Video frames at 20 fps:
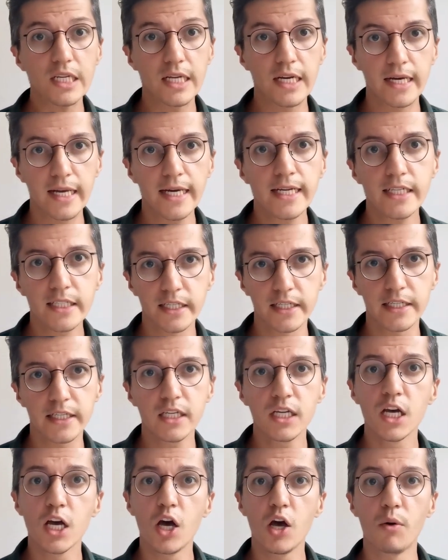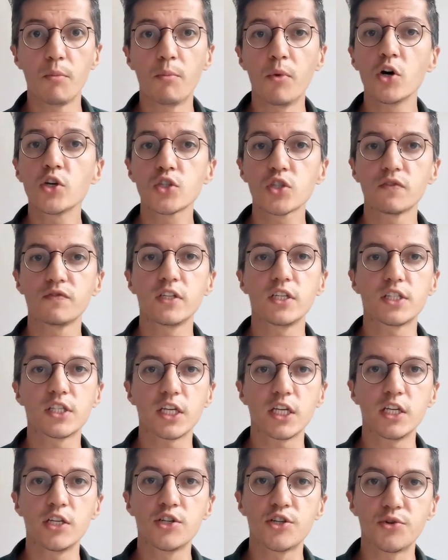Luckily, most of these
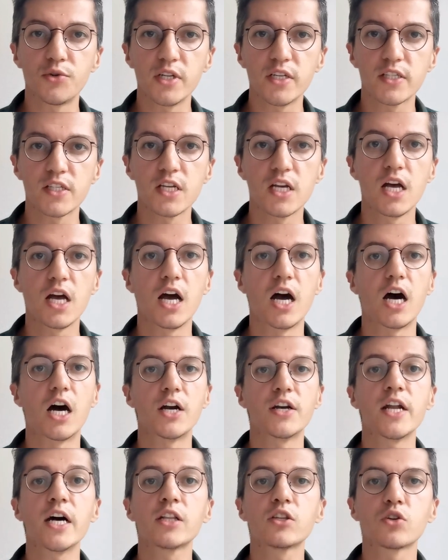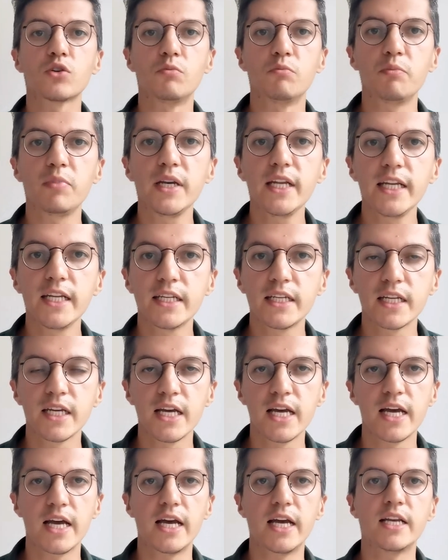injuries are not complete,
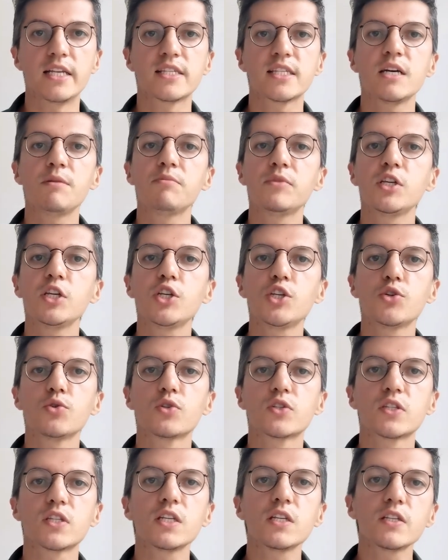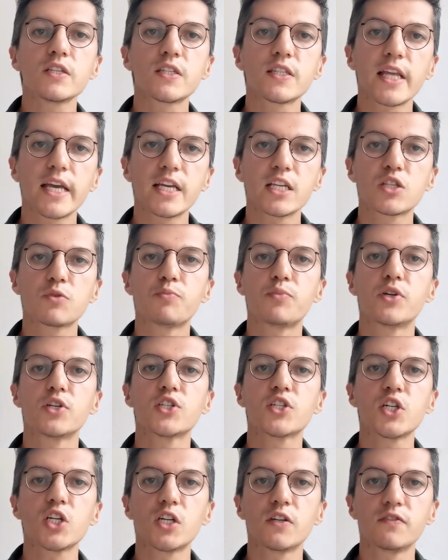and some tissue still stays
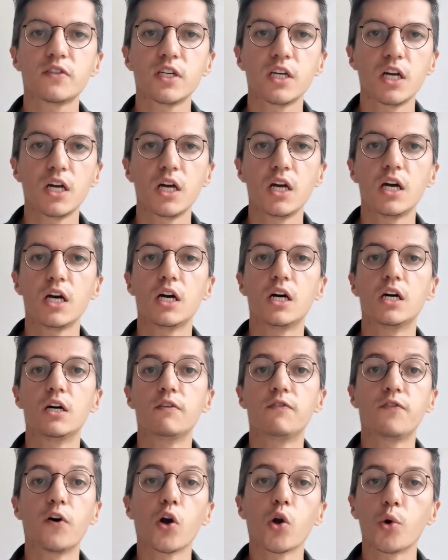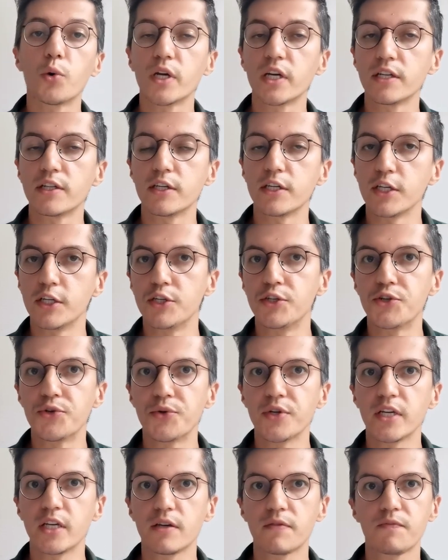preserved following the
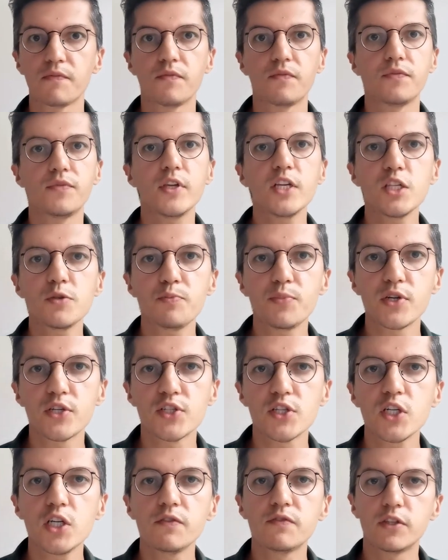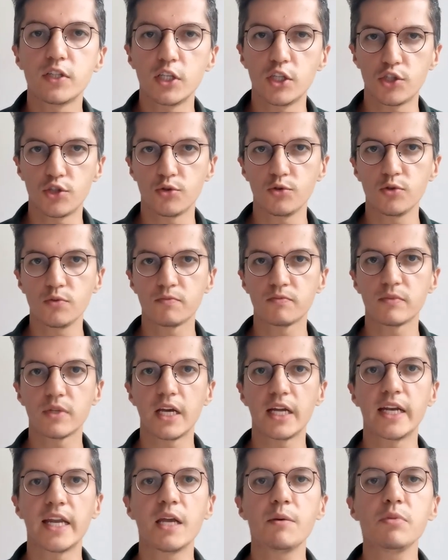injury. This preserved tissue
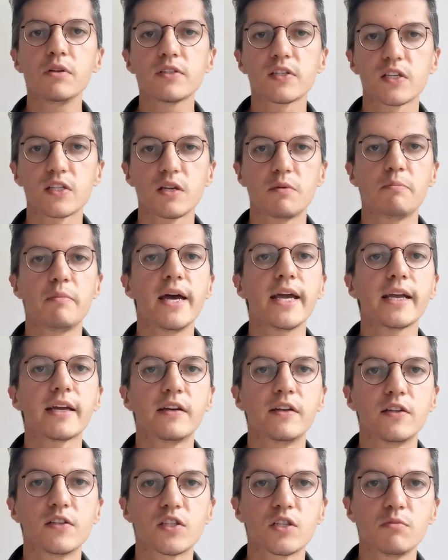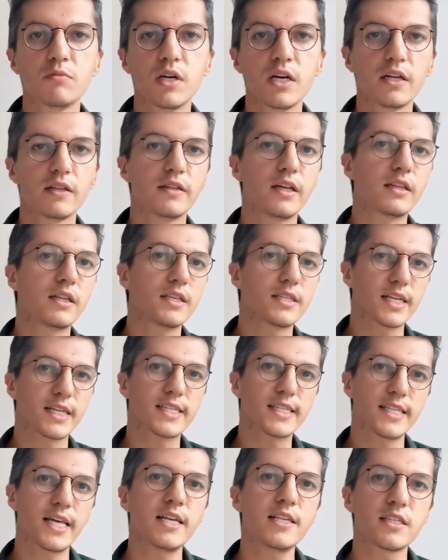enables us a mechanism that is
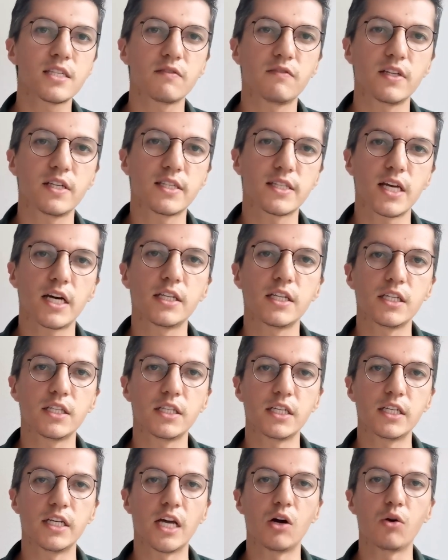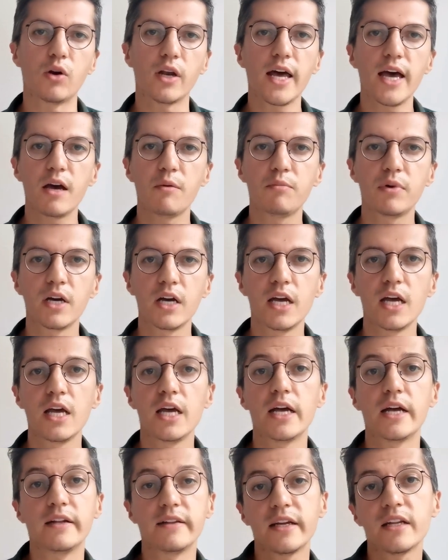extensively studied in our lab,
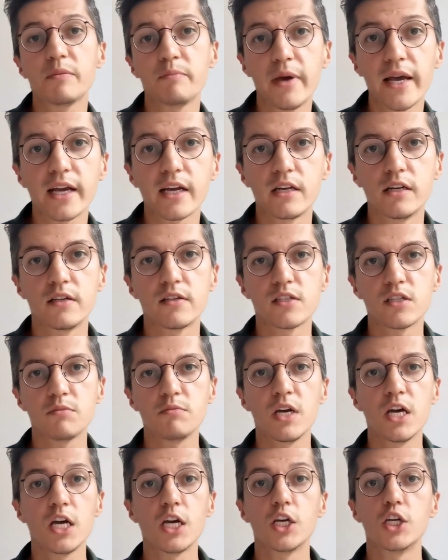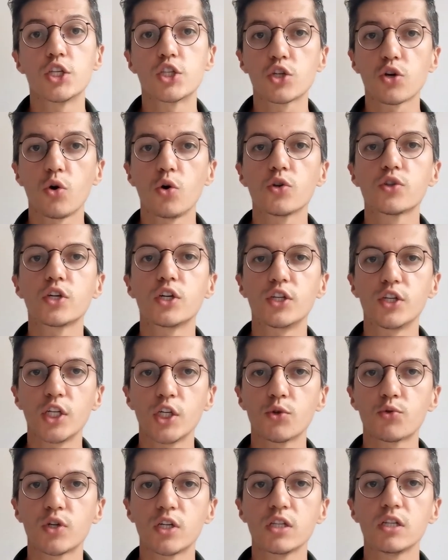and that mechanism is called
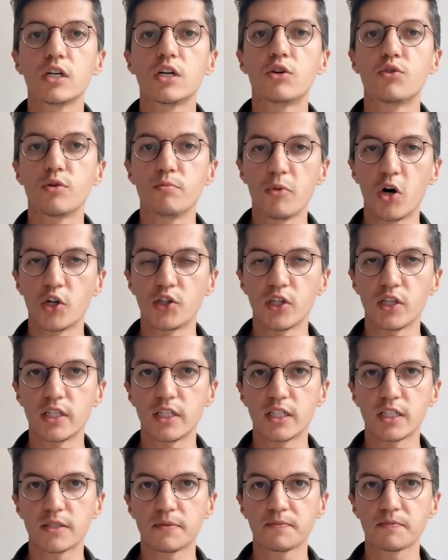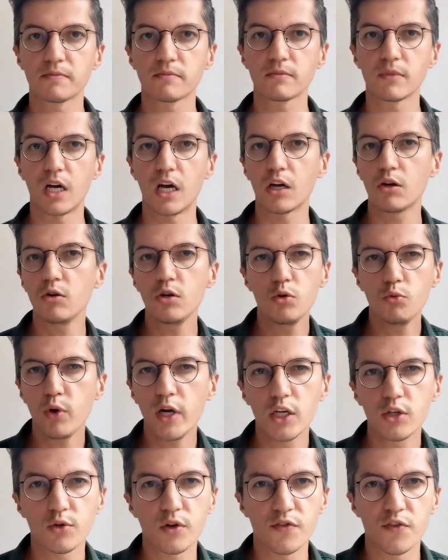neural remodeling. A good
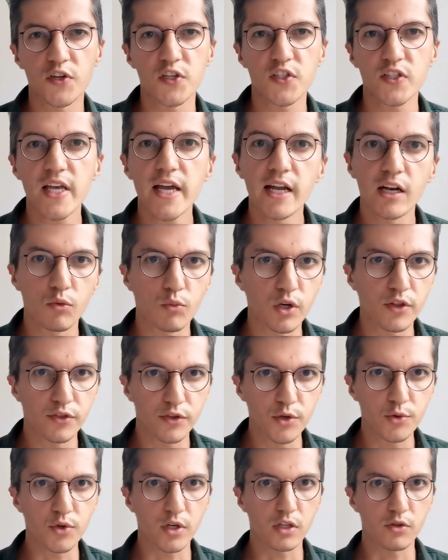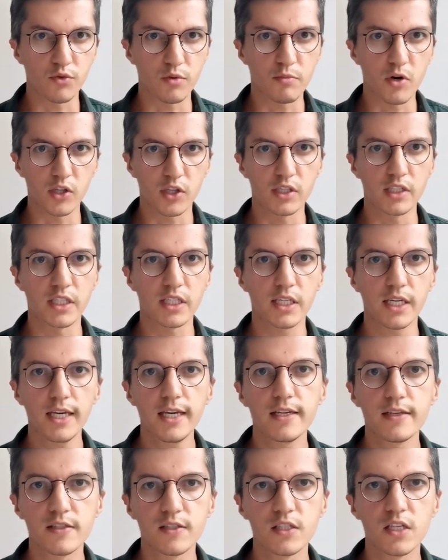way to understand what neural remodeling
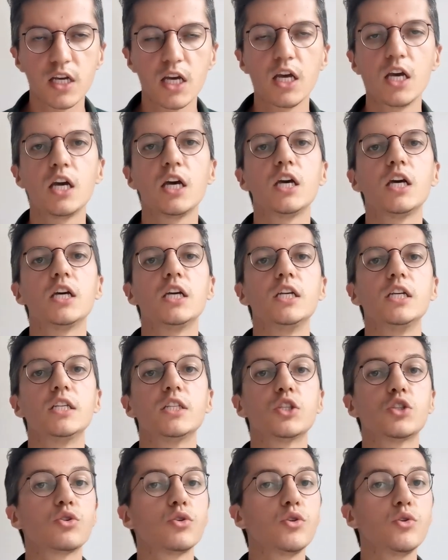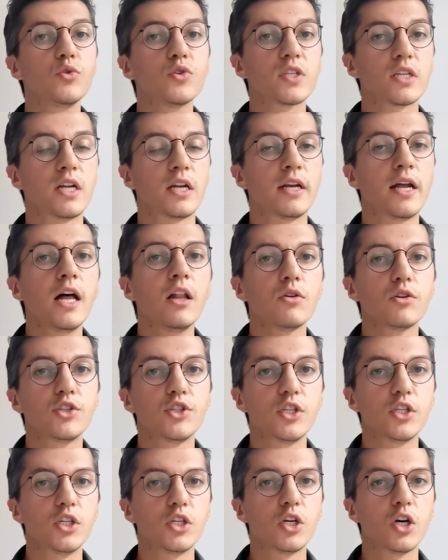is to use an
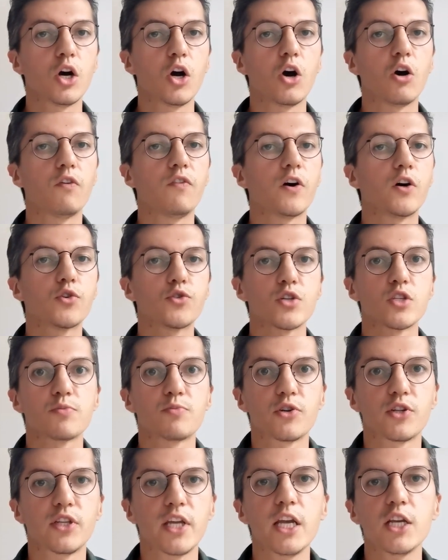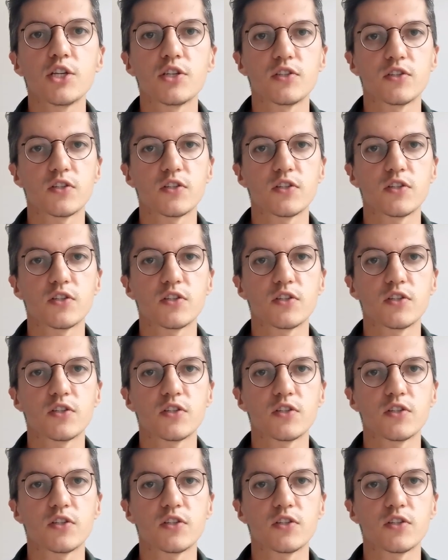analogy of our transportation